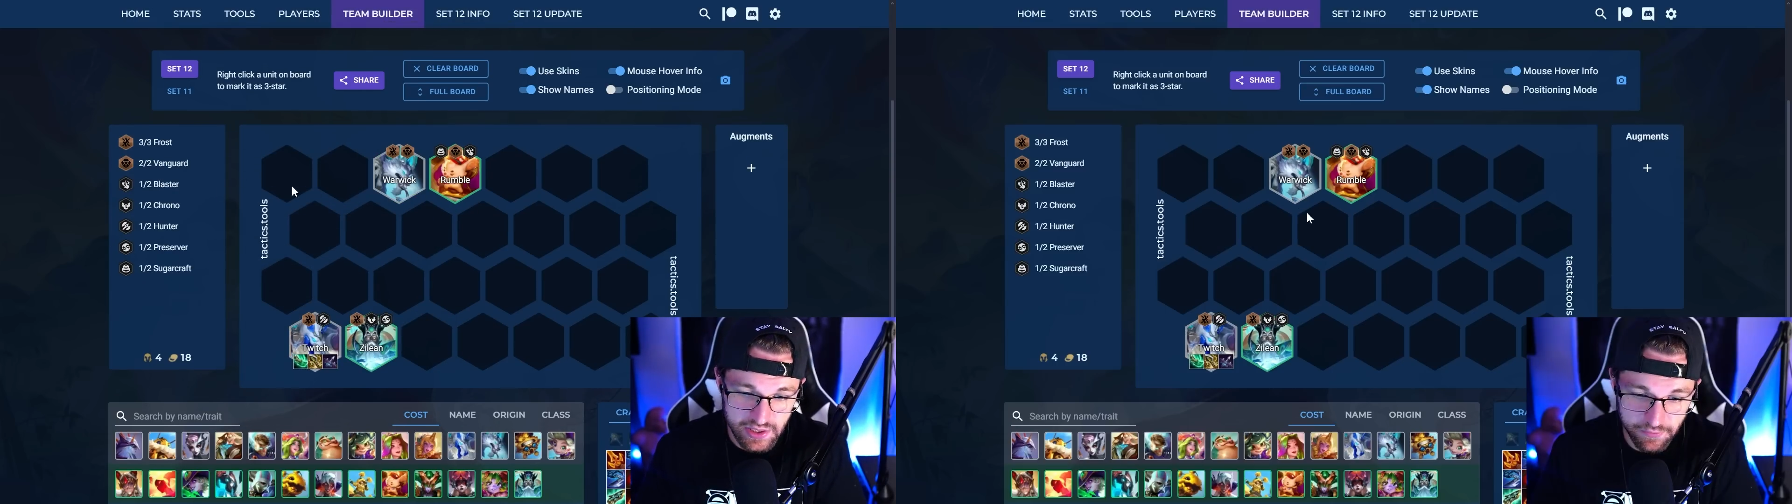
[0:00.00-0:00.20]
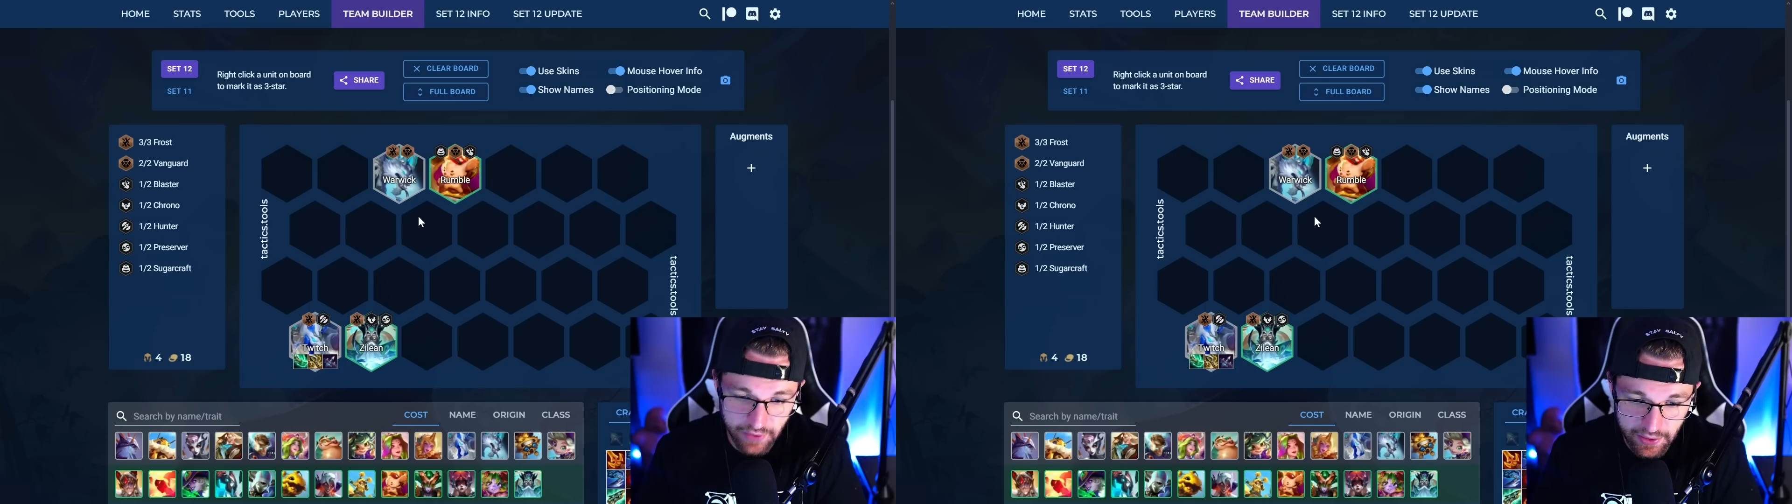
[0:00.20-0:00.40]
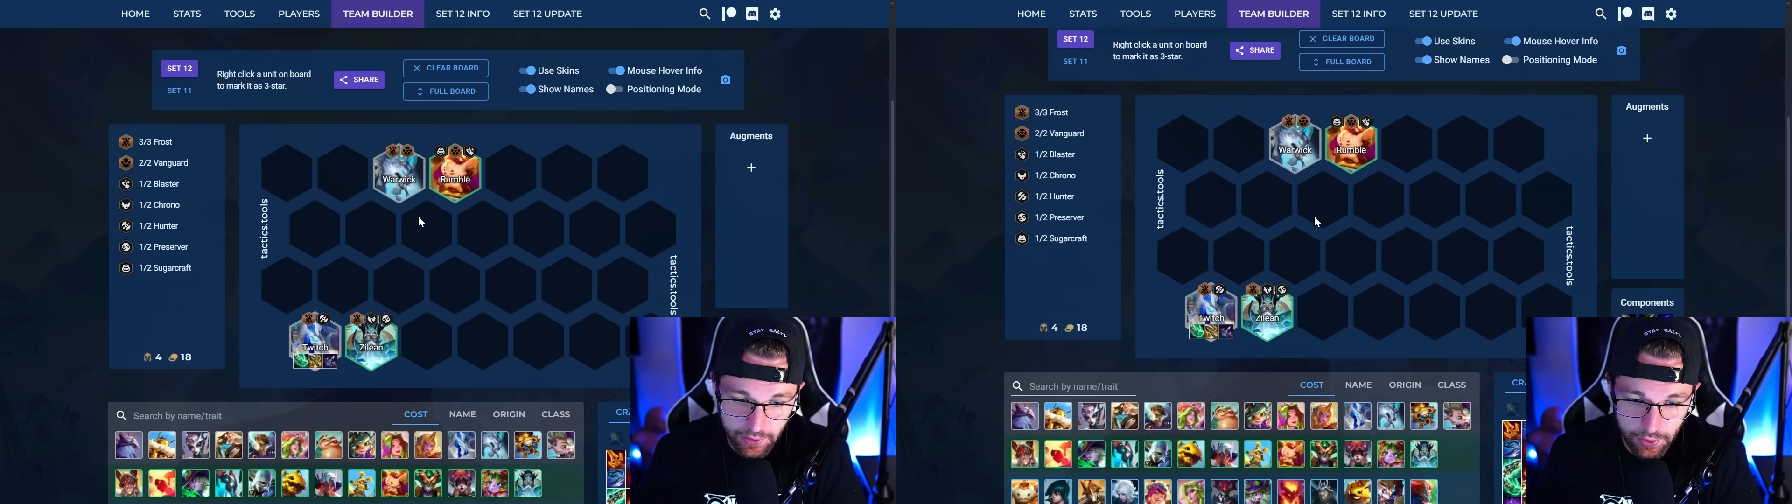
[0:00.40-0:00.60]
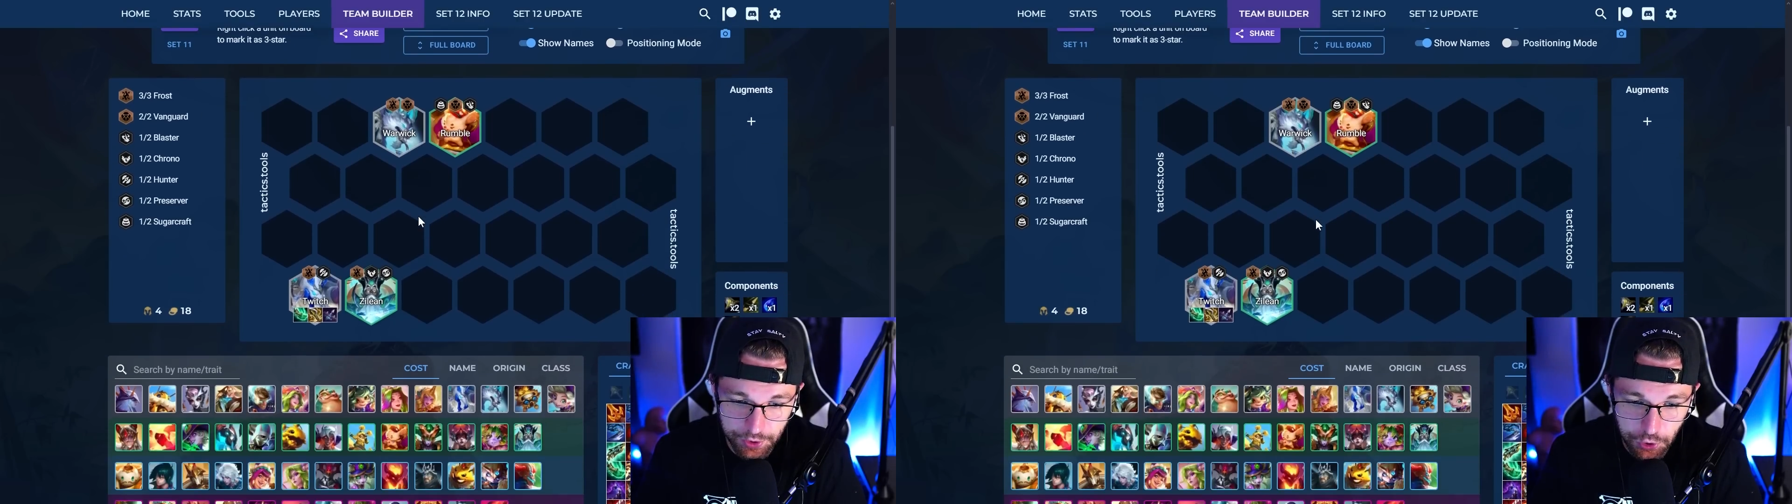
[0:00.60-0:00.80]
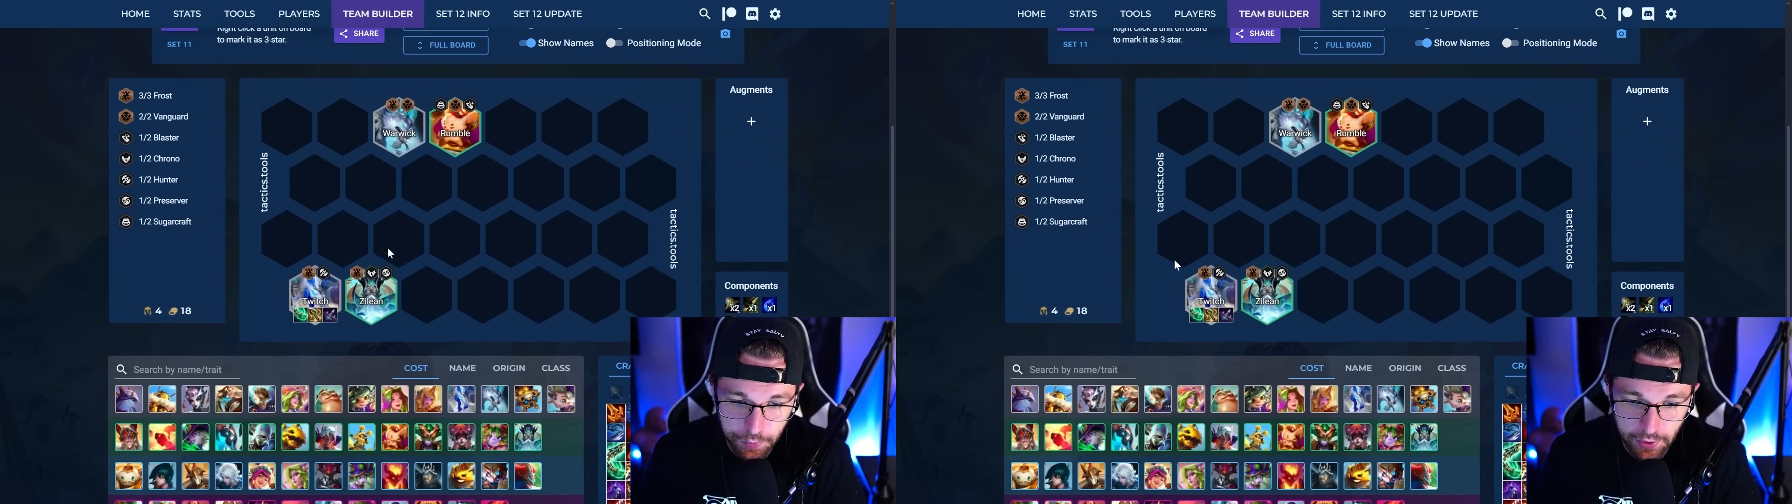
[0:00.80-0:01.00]
Vanguard
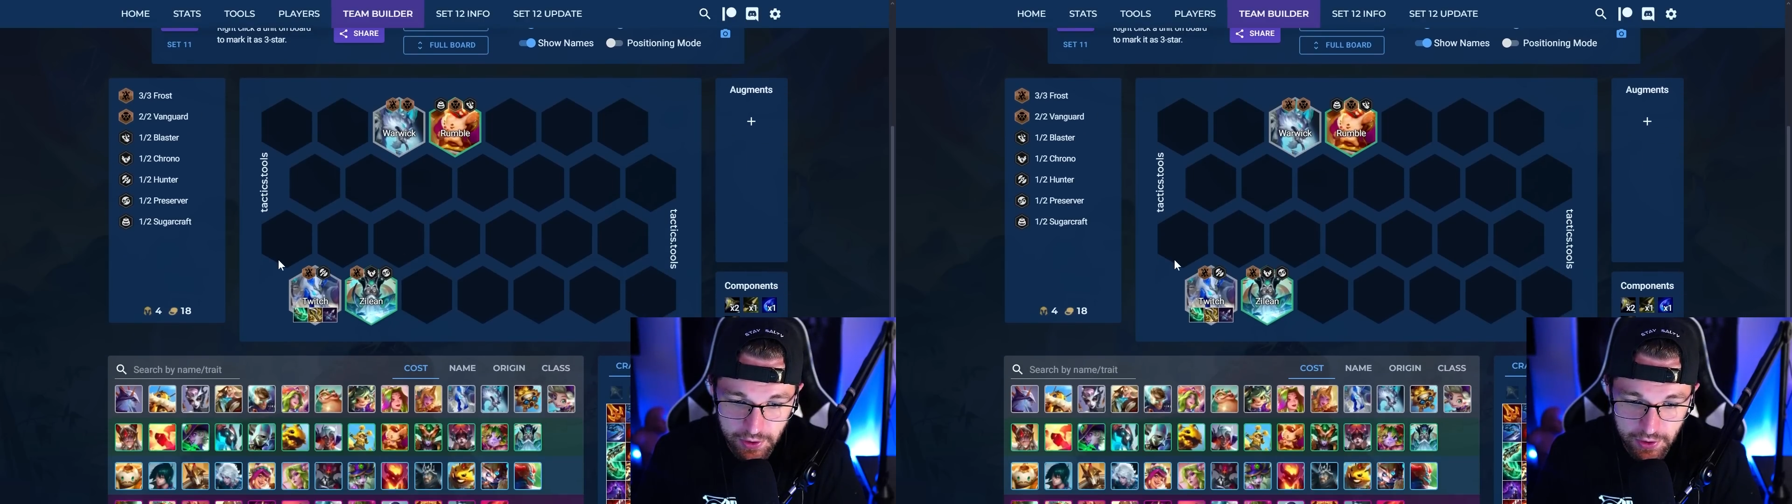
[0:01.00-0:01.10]
opener.